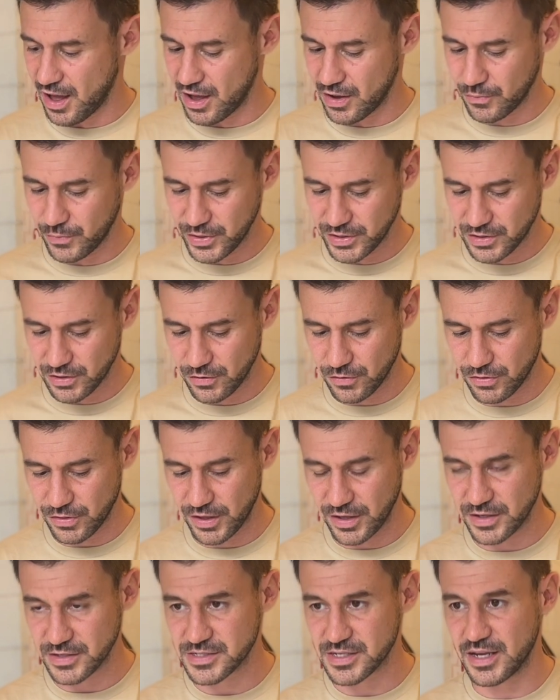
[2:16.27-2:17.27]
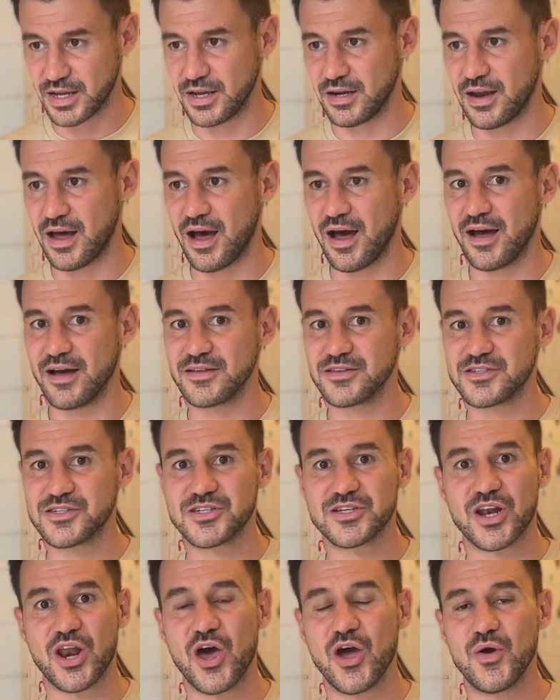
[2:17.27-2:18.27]
We do things in
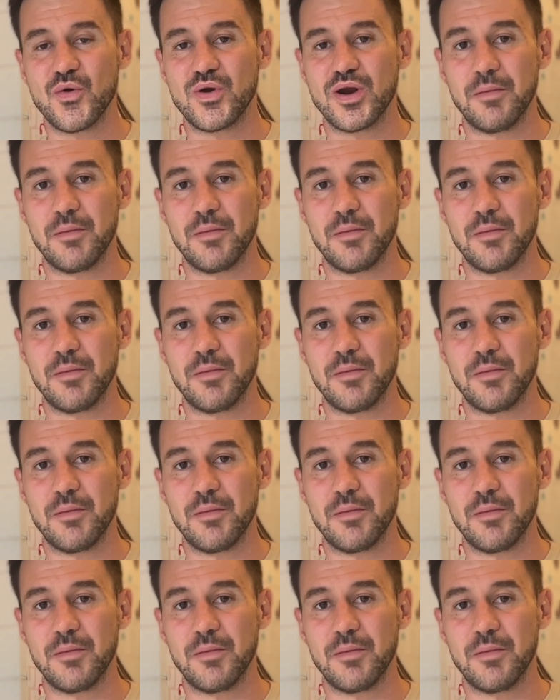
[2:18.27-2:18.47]
slow,